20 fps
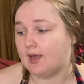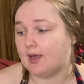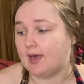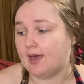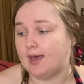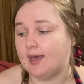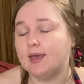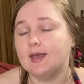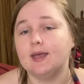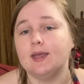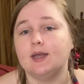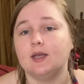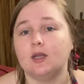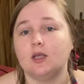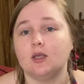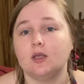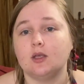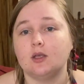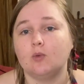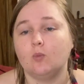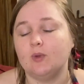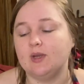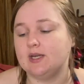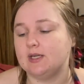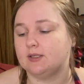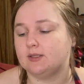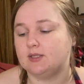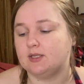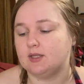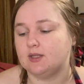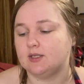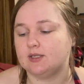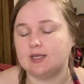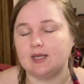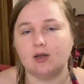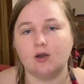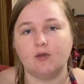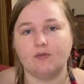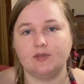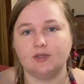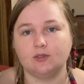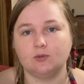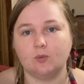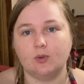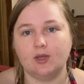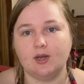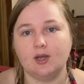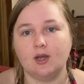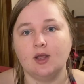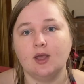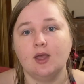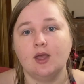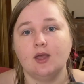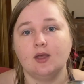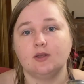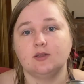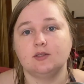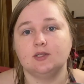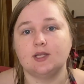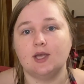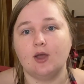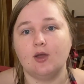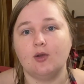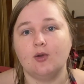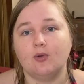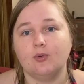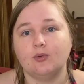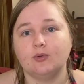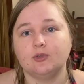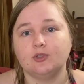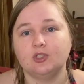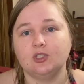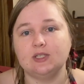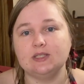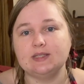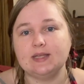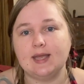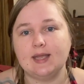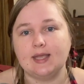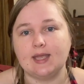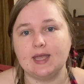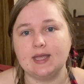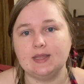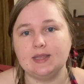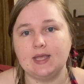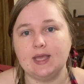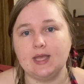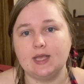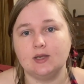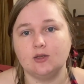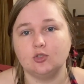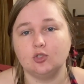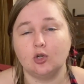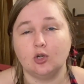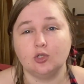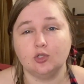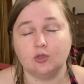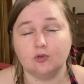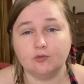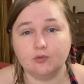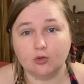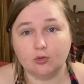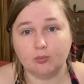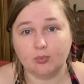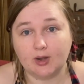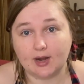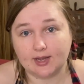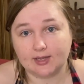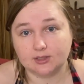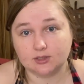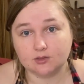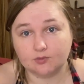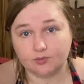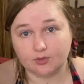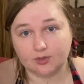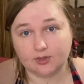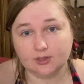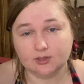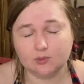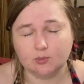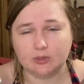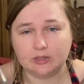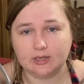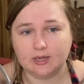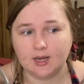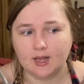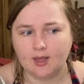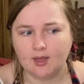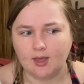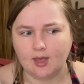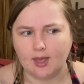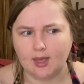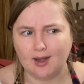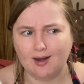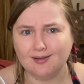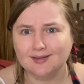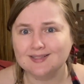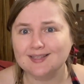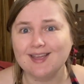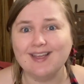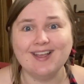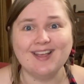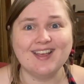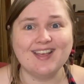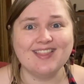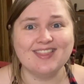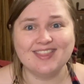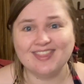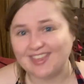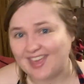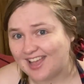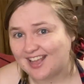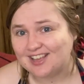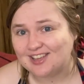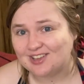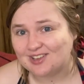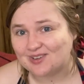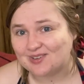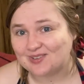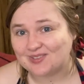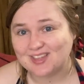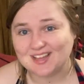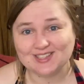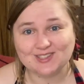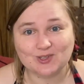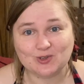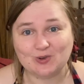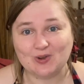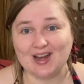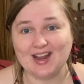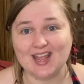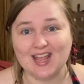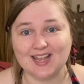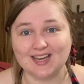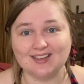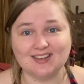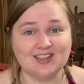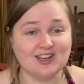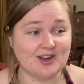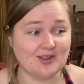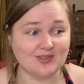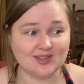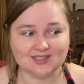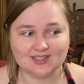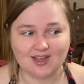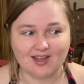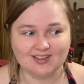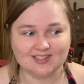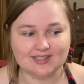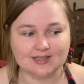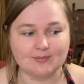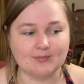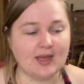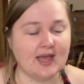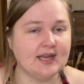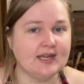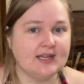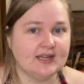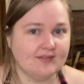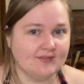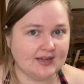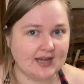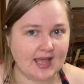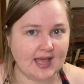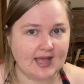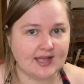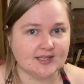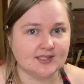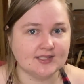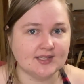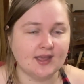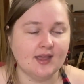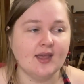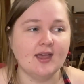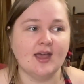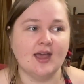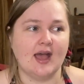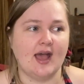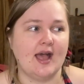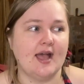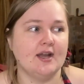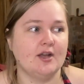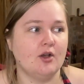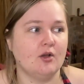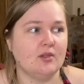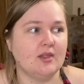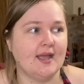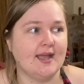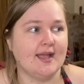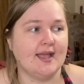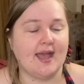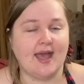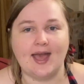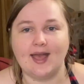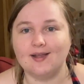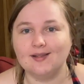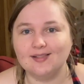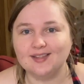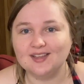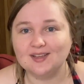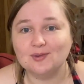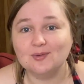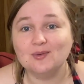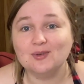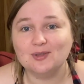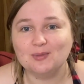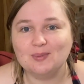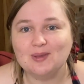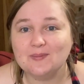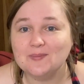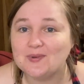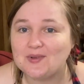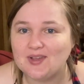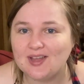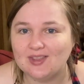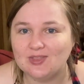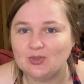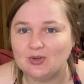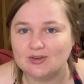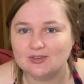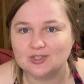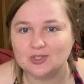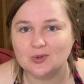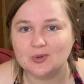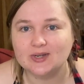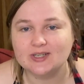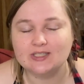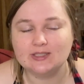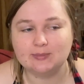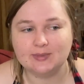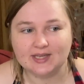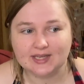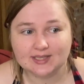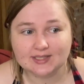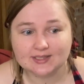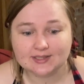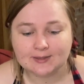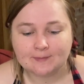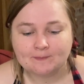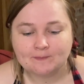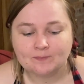And we didn't see the dent on this one. So she's like, and then charge you full price for this one. And I was like, thank you. That's great. That's awesome. I didn't even ask. I don't like haggling with people at thrift stores because